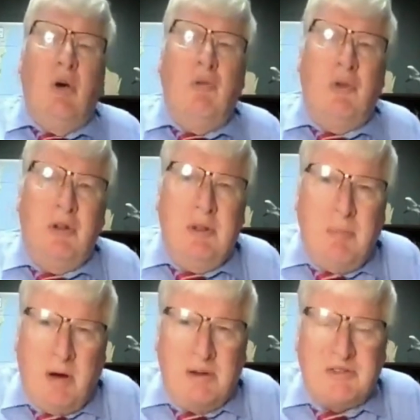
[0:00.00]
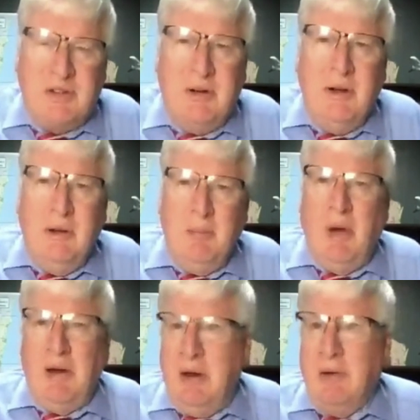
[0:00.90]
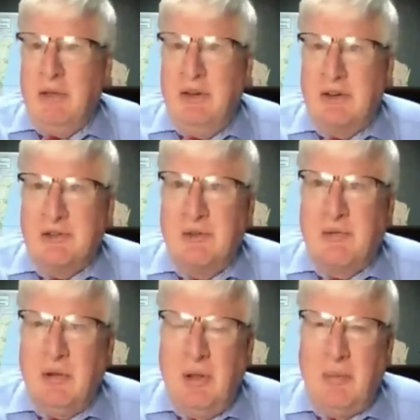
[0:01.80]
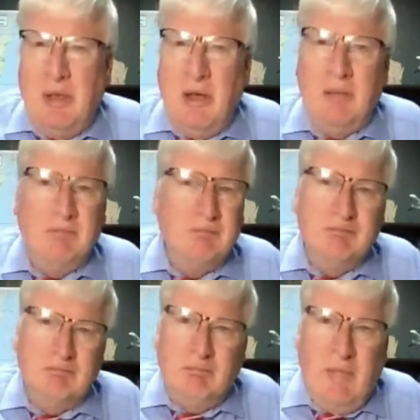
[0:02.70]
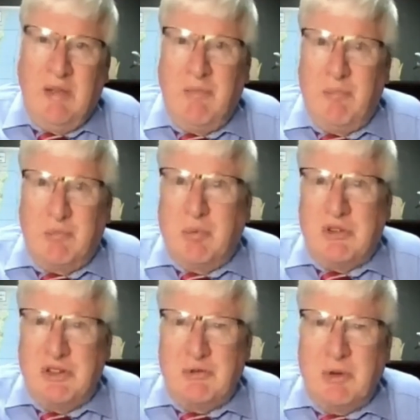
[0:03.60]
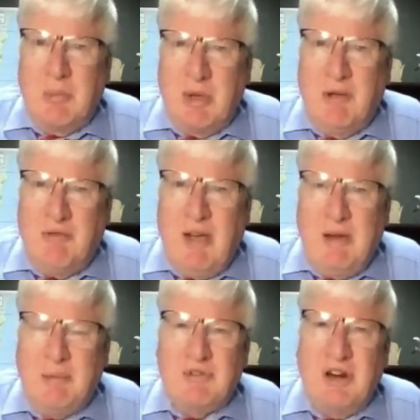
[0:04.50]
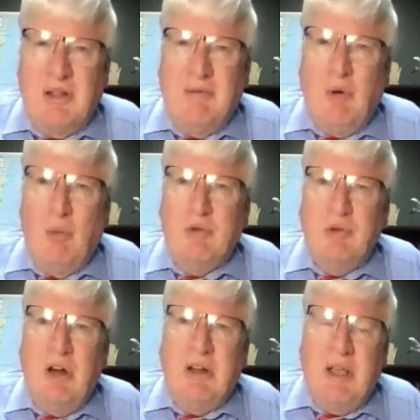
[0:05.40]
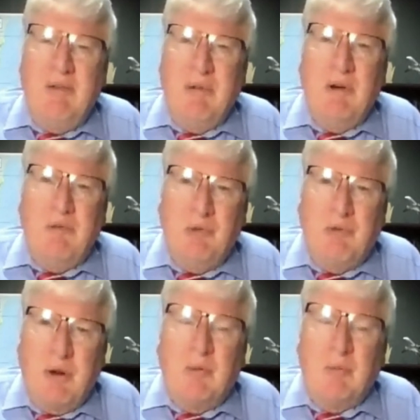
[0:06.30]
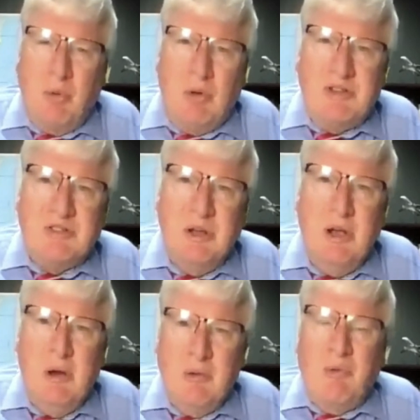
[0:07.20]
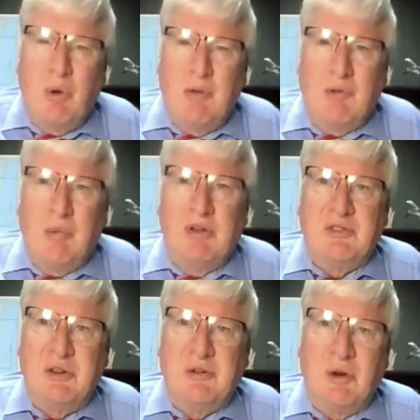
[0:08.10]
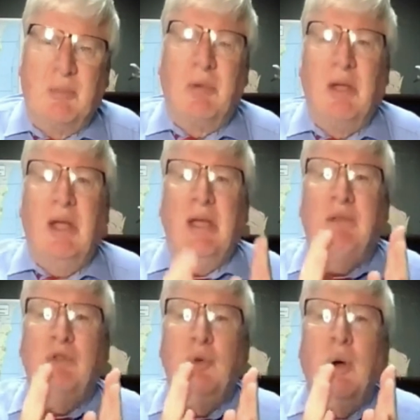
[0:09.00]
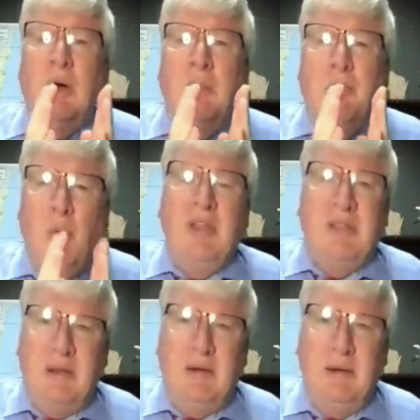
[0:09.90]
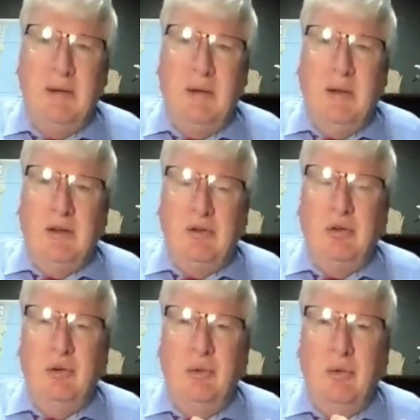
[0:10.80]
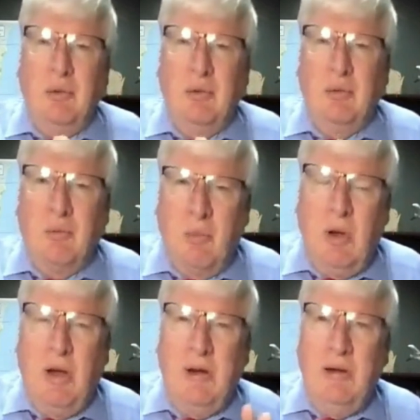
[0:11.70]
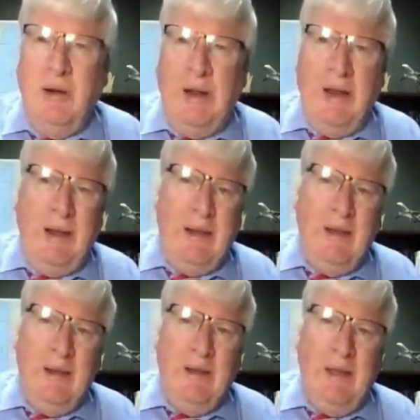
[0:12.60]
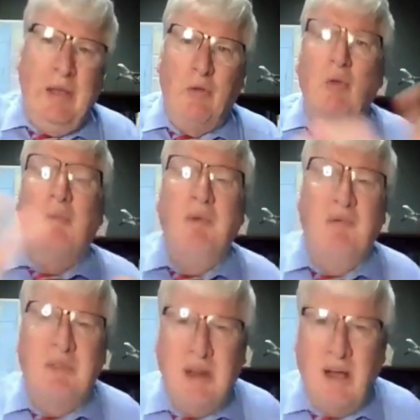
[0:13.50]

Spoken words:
overtly partisan, but here in the District of Columbia, like President Trump got 5% of the vote, which would indicate very few federal employees were voting for President Trump. If you are appointed to run a group of